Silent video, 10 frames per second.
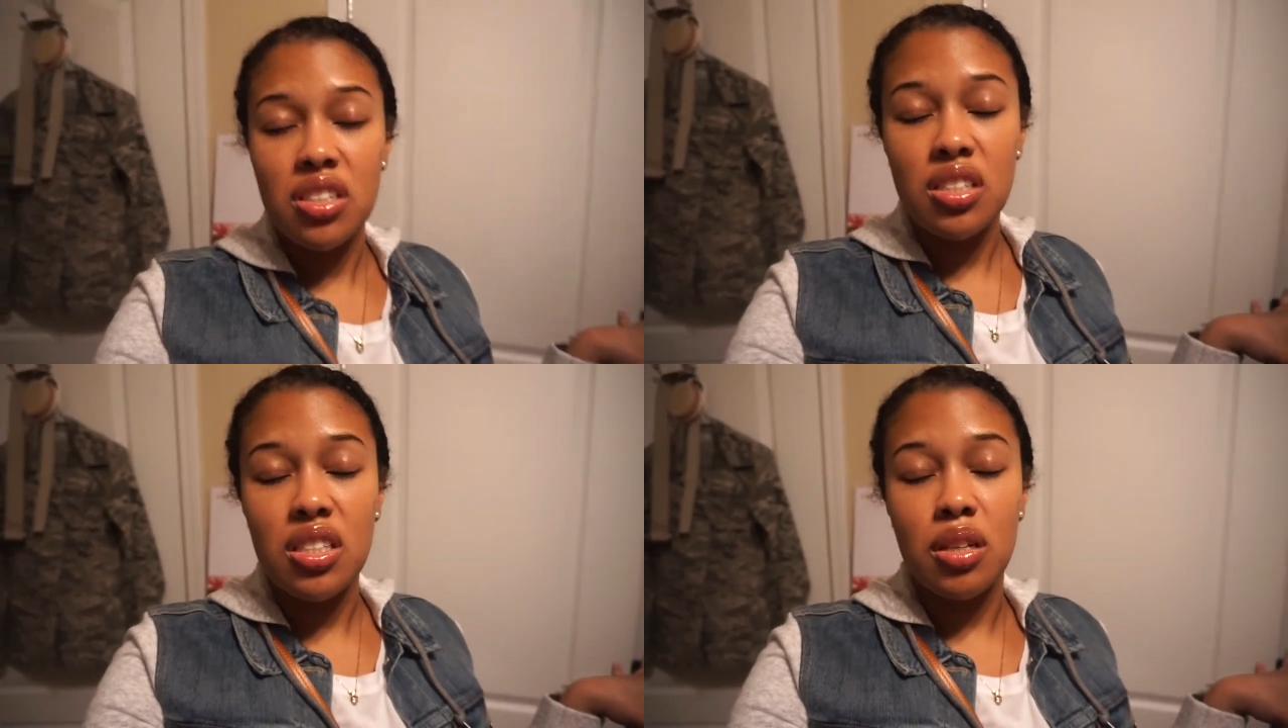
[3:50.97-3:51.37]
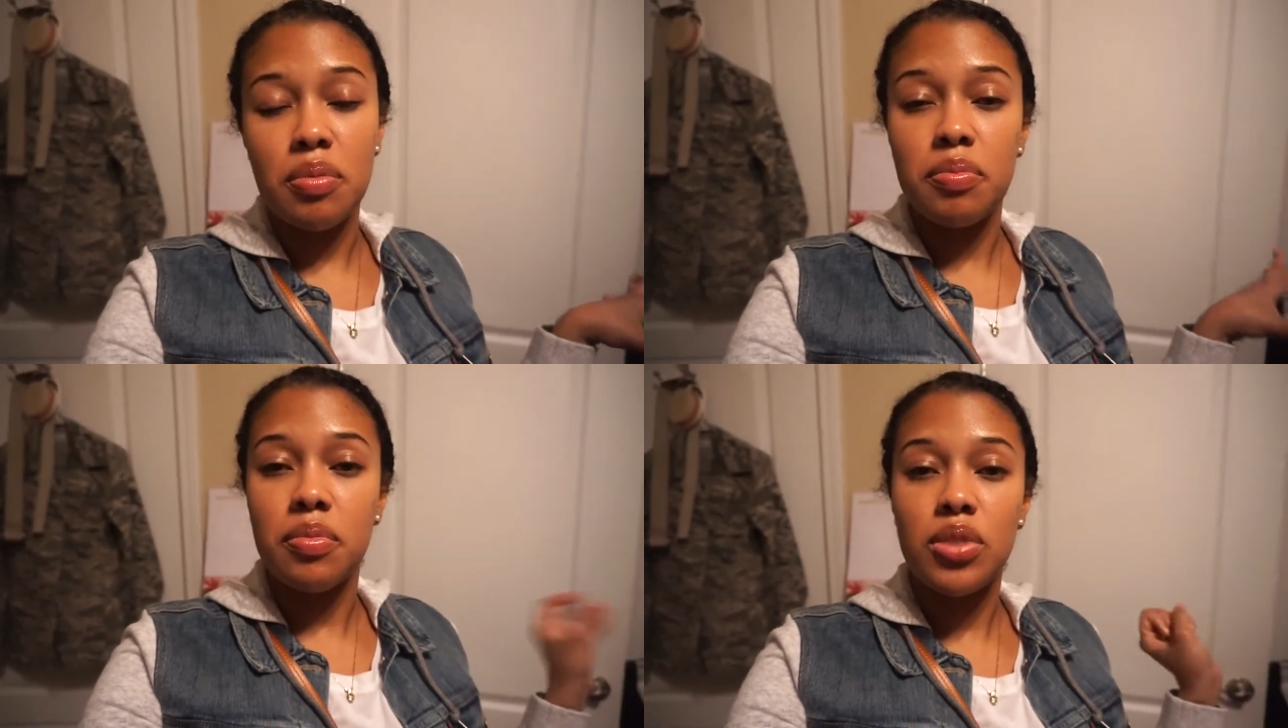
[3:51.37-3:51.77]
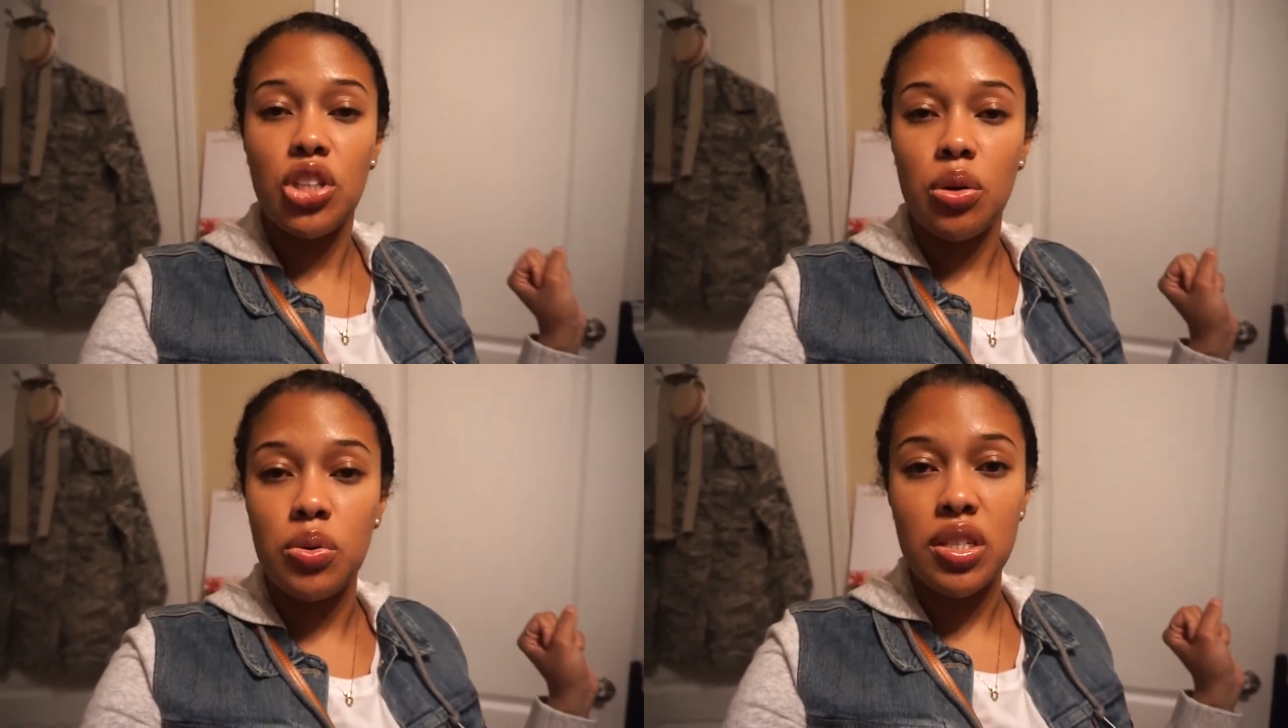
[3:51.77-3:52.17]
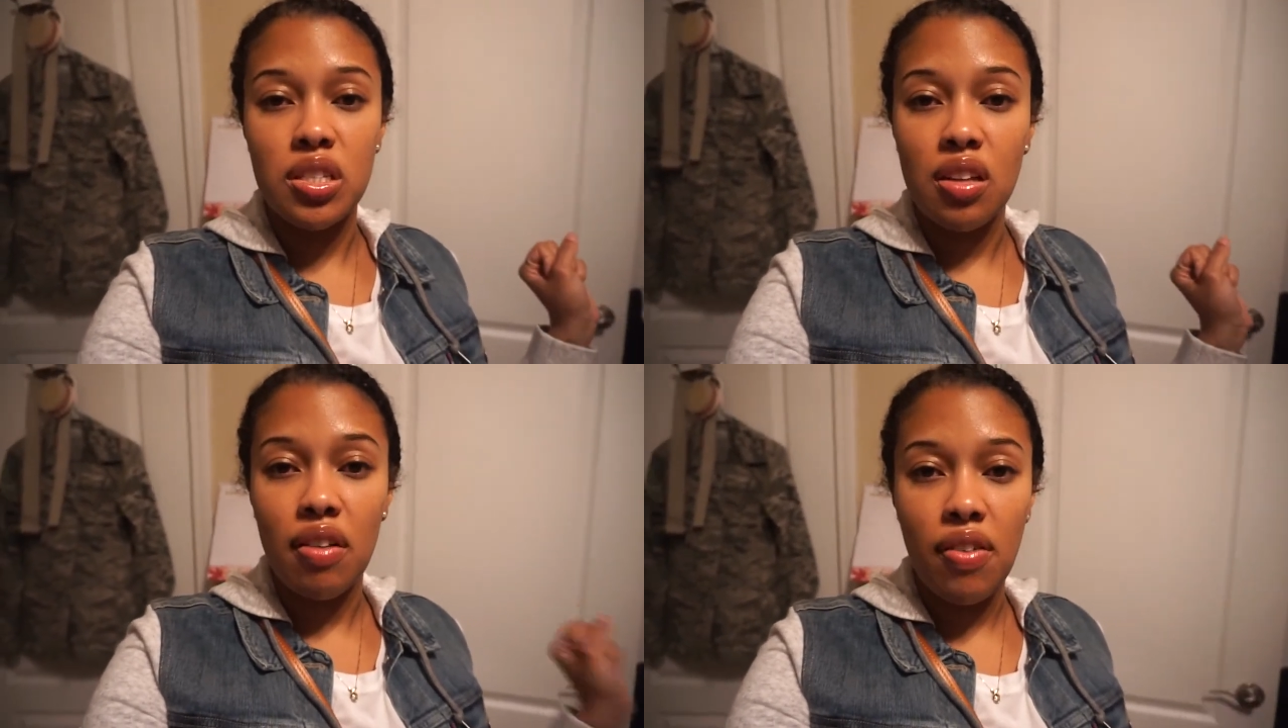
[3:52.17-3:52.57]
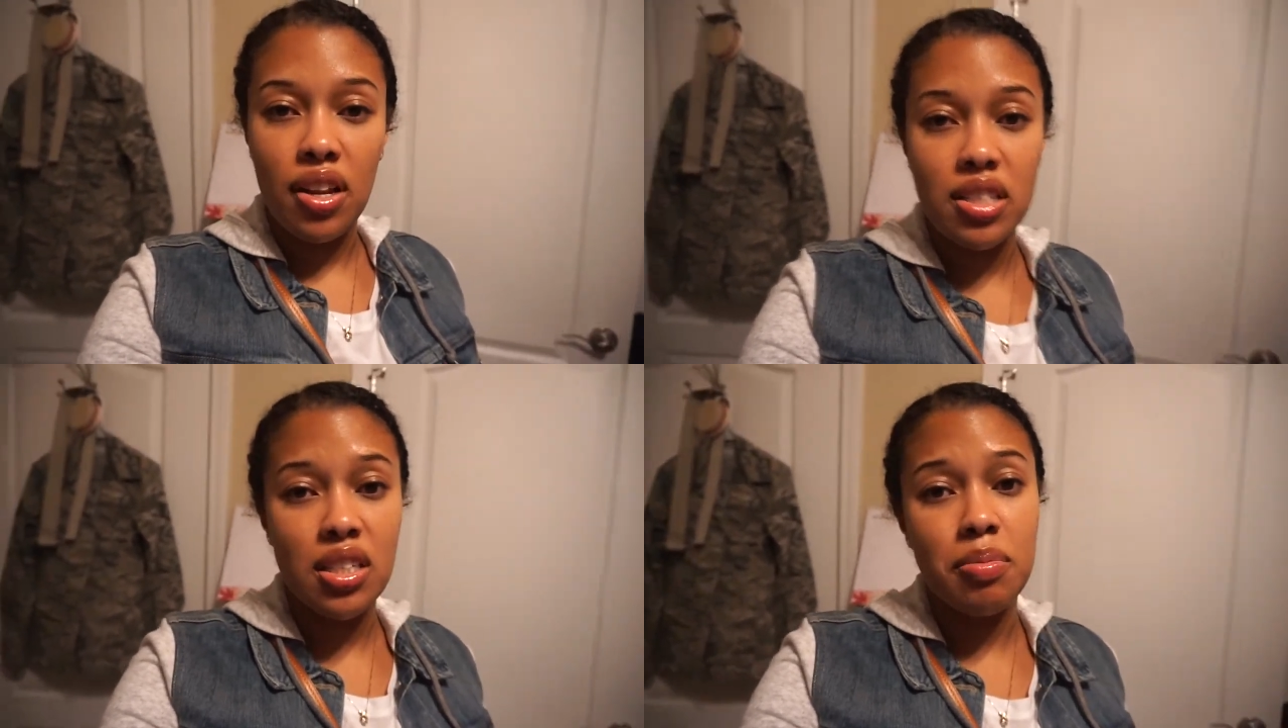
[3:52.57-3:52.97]
some shows until I fall
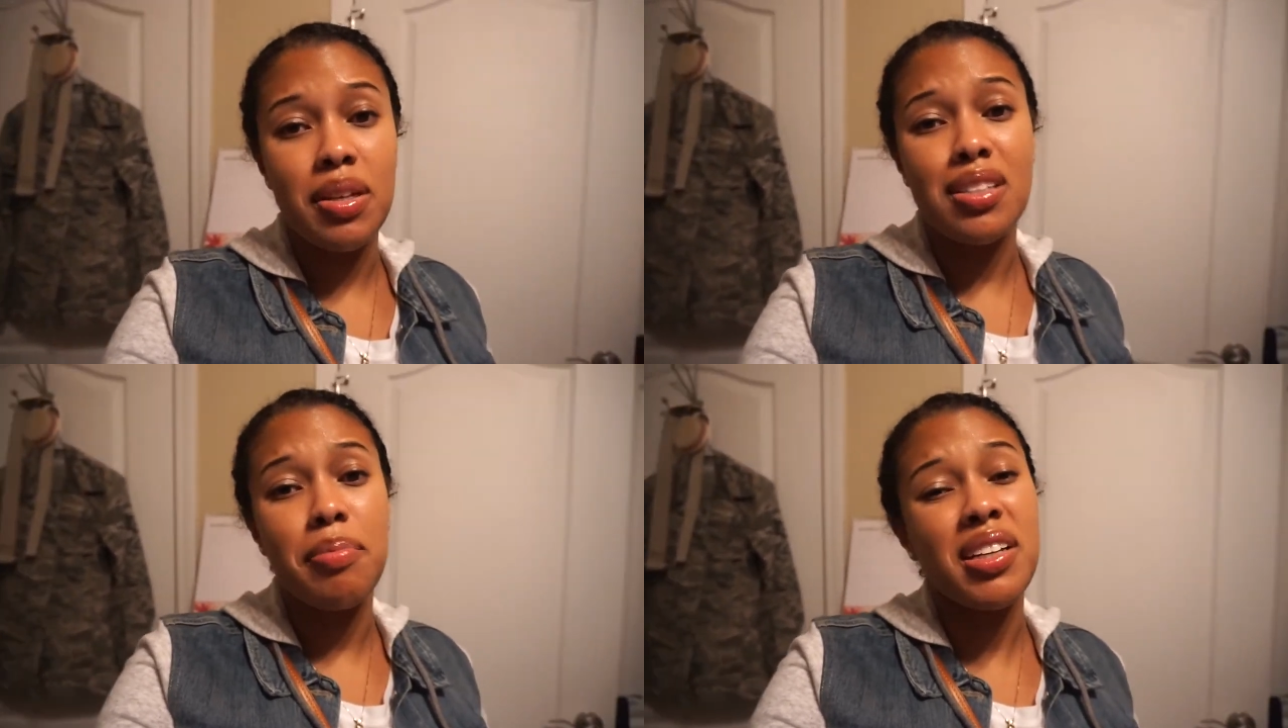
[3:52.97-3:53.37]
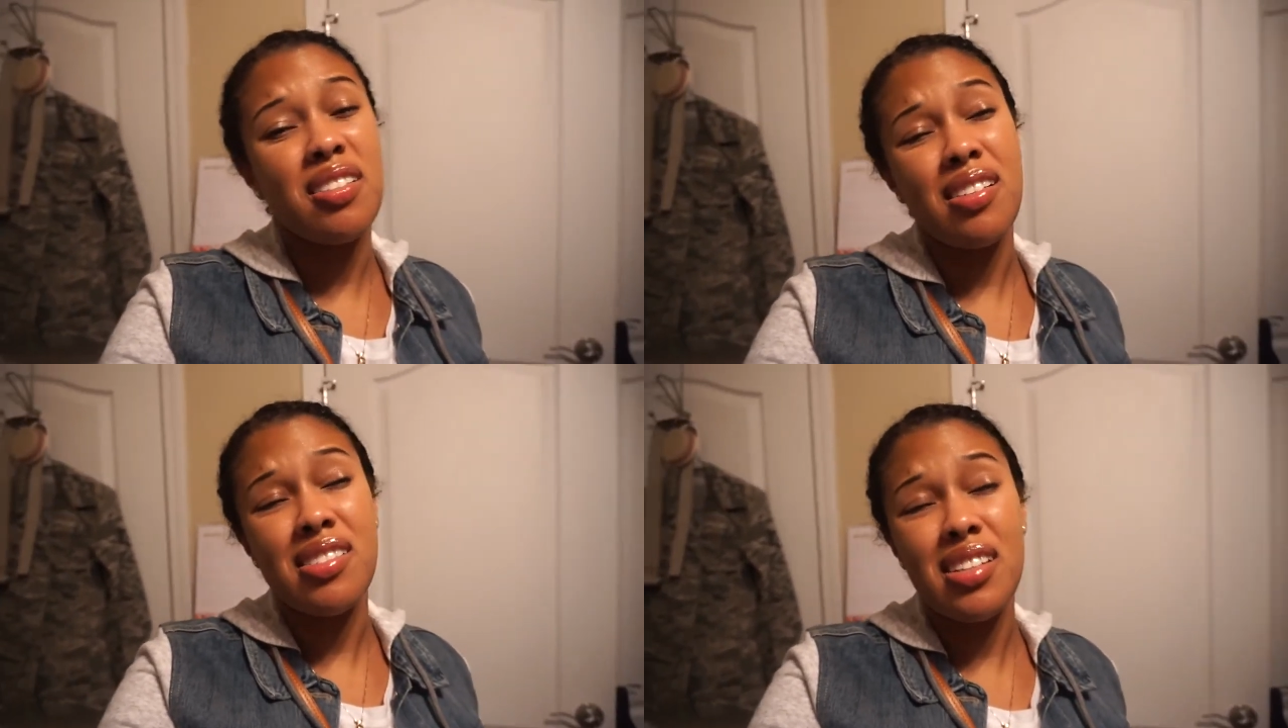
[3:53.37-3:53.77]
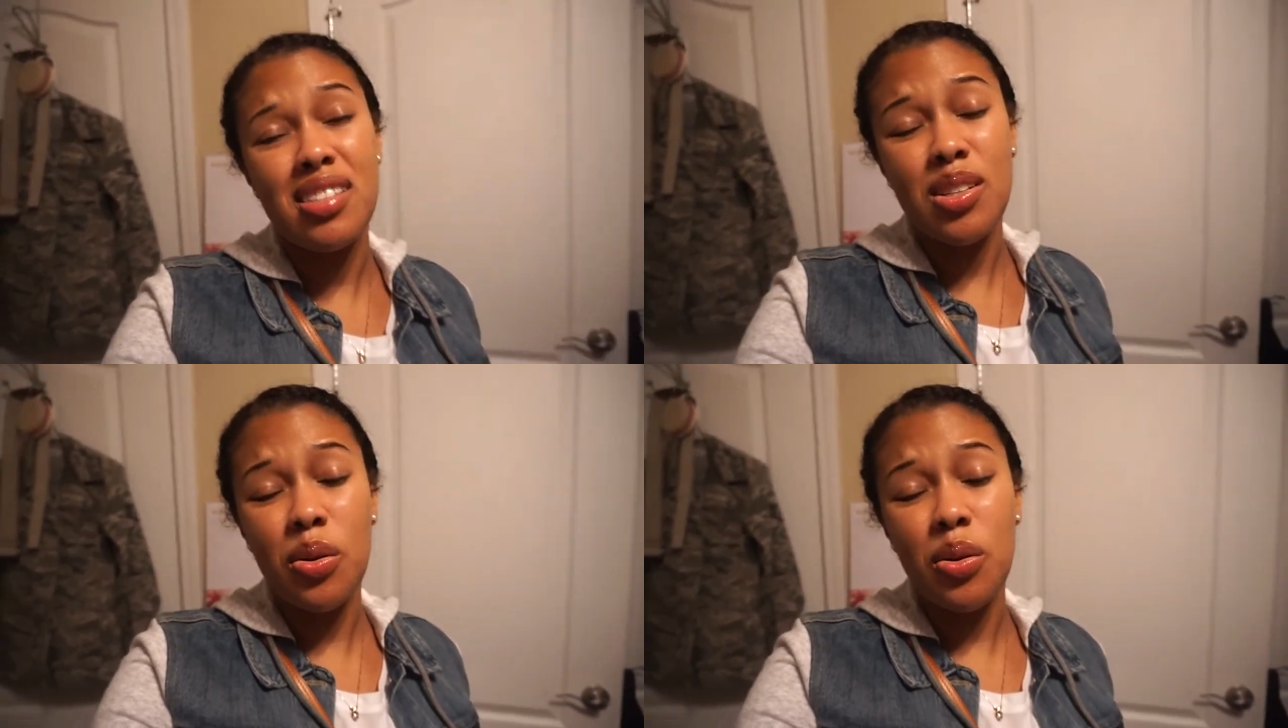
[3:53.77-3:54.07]
asleep because I'm exhausted.